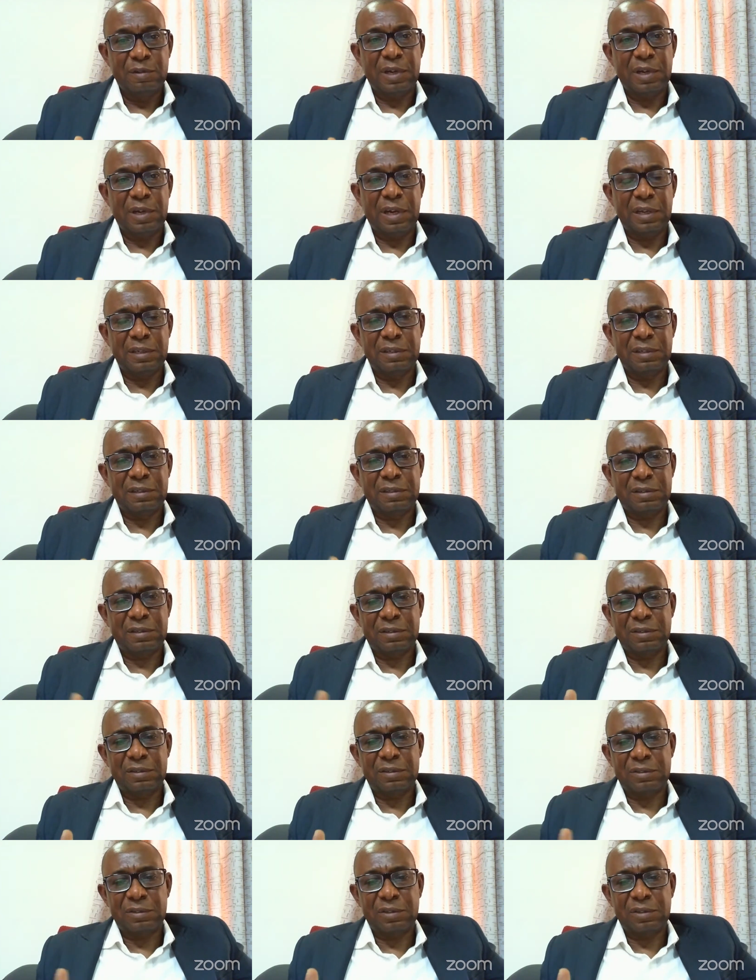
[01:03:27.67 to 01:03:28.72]
And
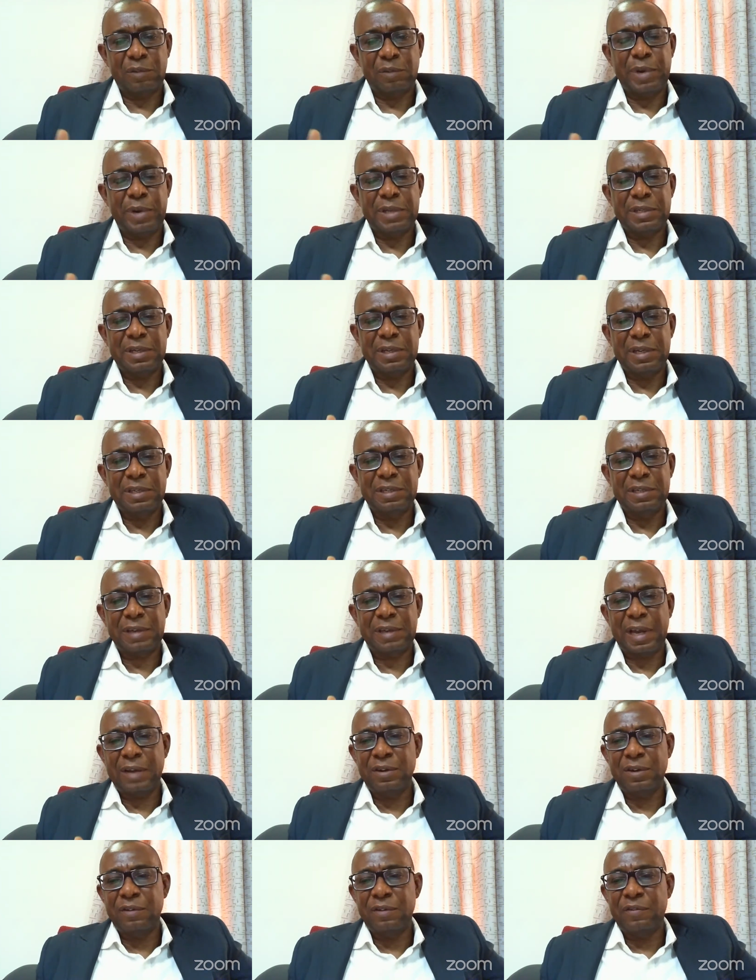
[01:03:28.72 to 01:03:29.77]
surprisingly, the
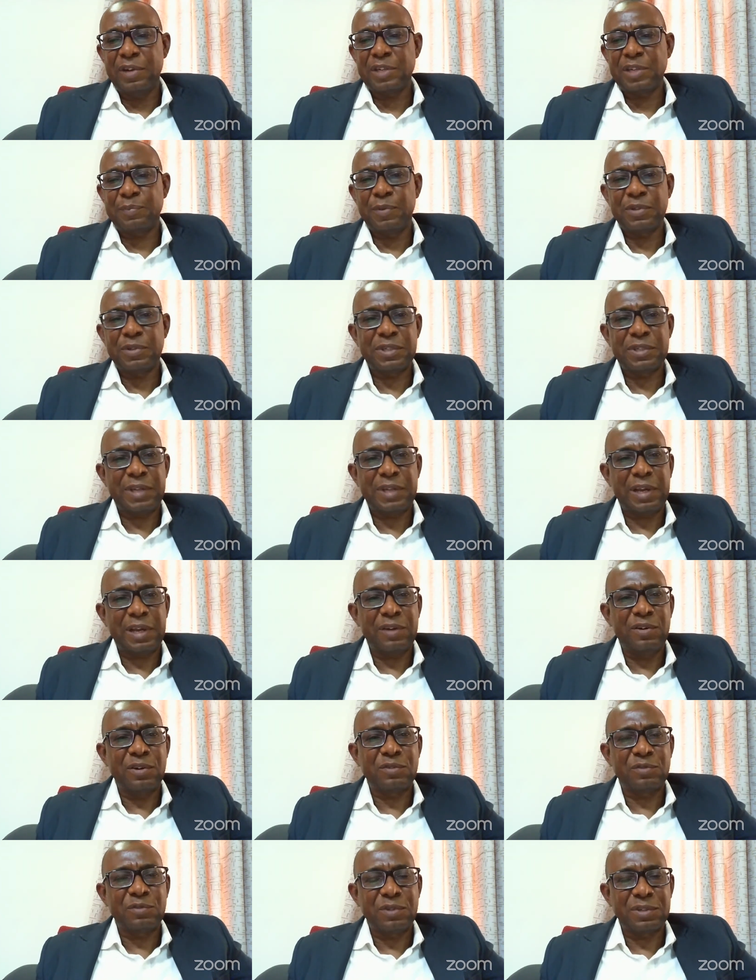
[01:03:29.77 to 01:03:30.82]
kind of responses I
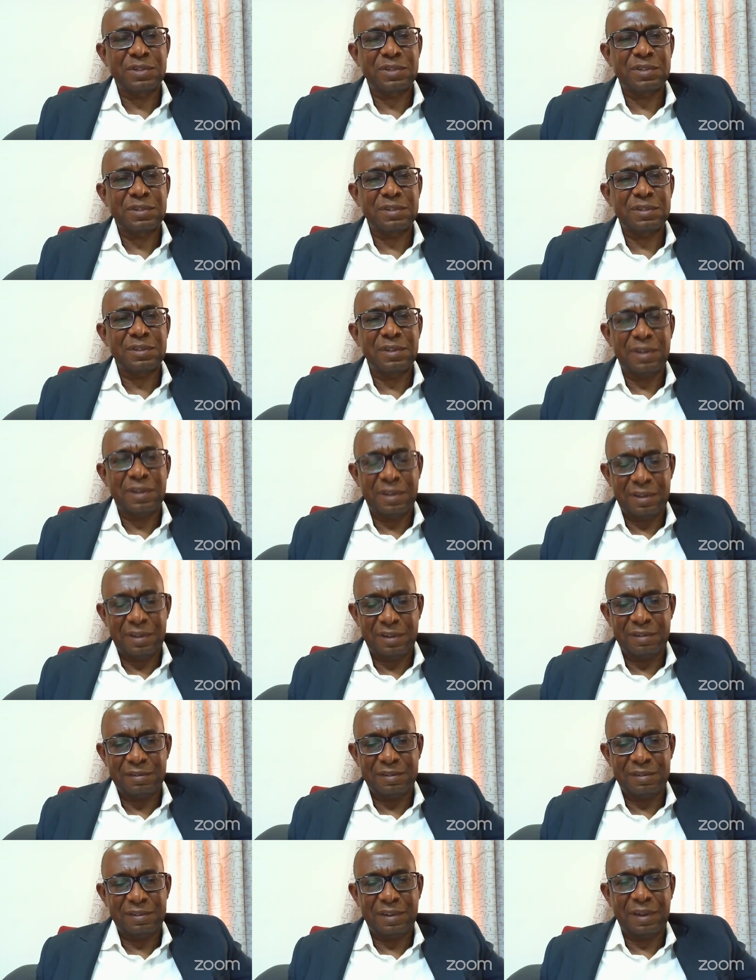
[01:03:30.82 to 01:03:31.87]
got was,
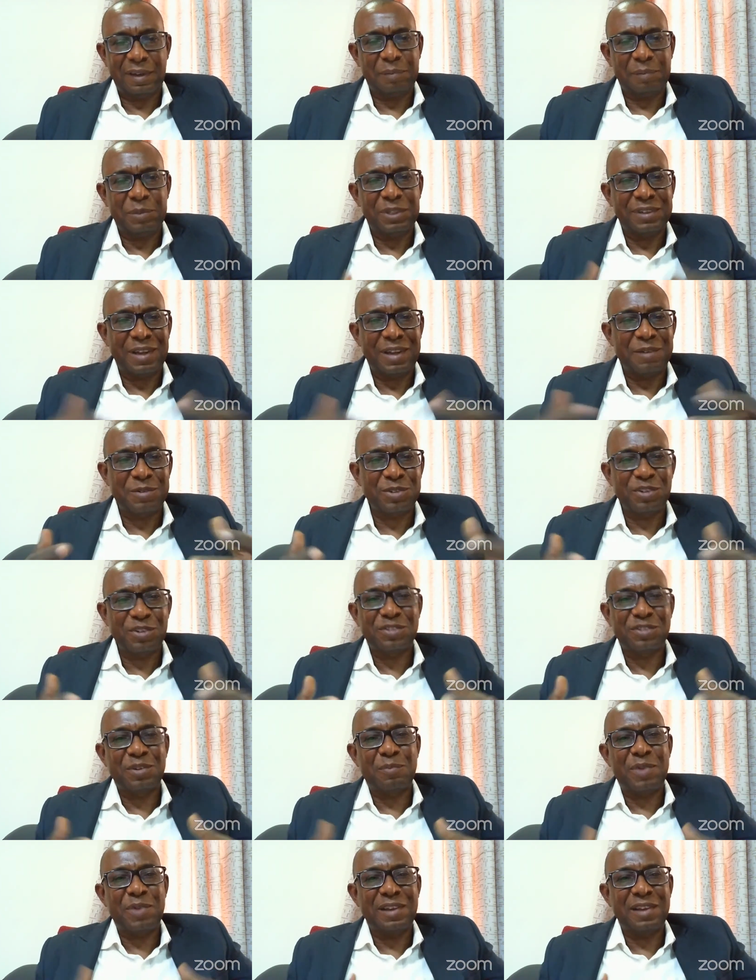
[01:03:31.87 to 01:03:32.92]
I was so
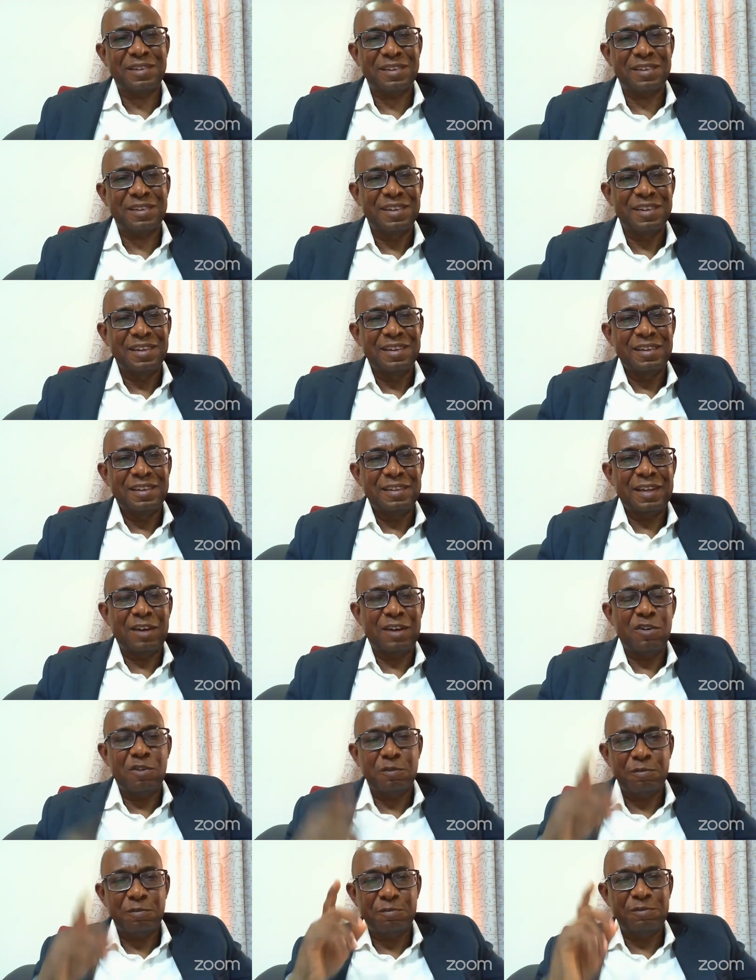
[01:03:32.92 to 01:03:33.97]
surprised that,
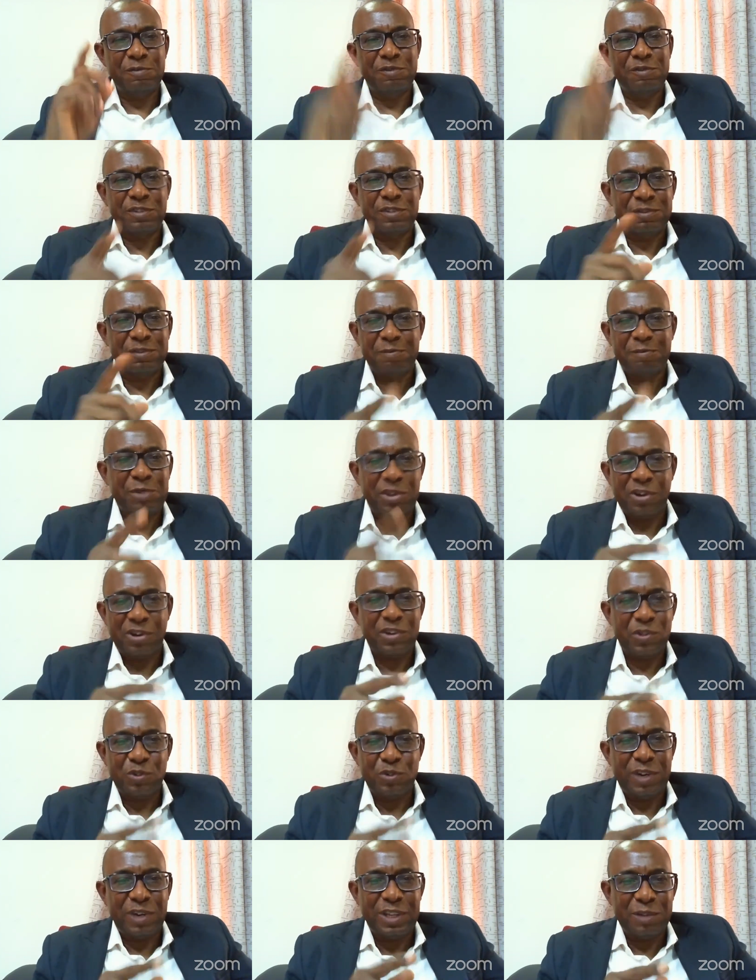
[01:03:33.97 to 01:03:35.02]
oh, because
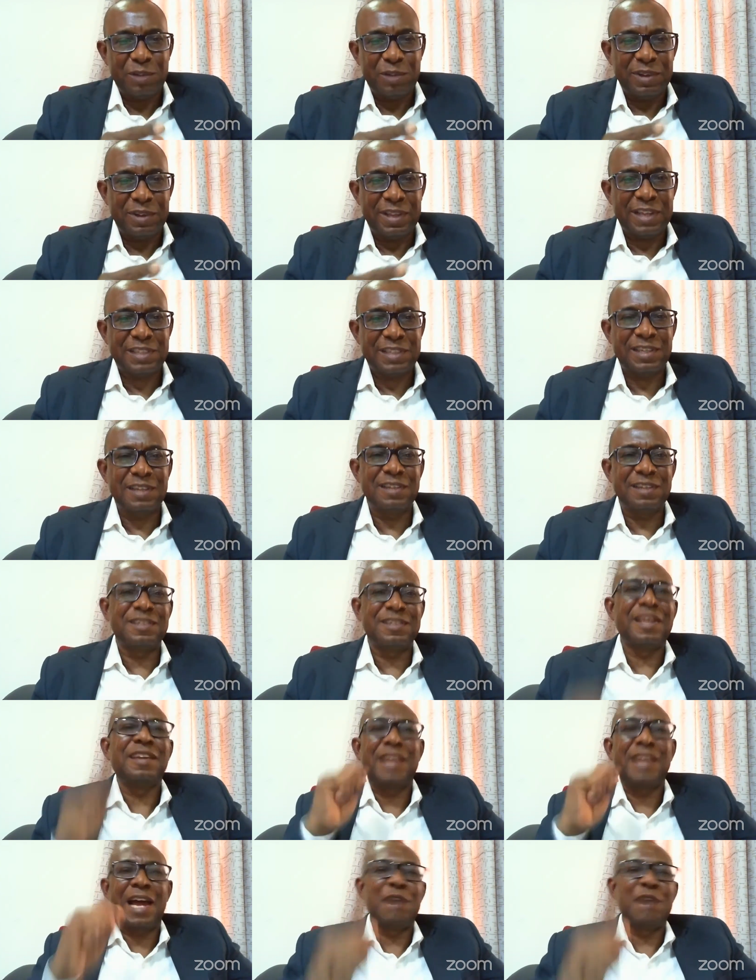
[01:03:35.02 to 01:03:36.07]
you are the one that said this,
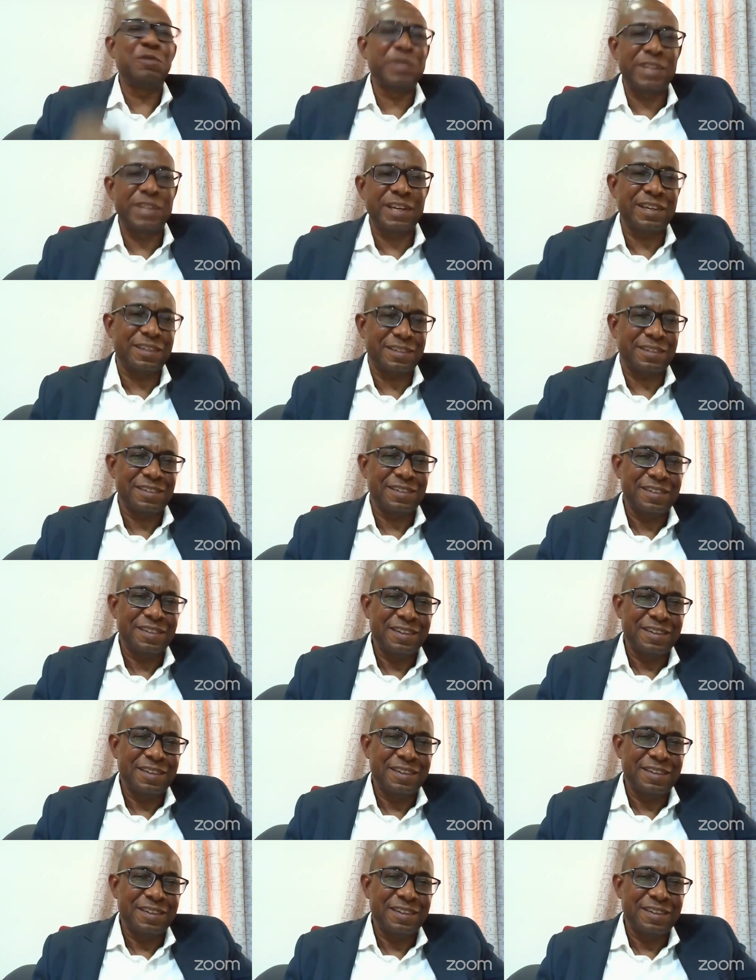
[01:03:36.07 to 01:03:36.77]
then I will take it.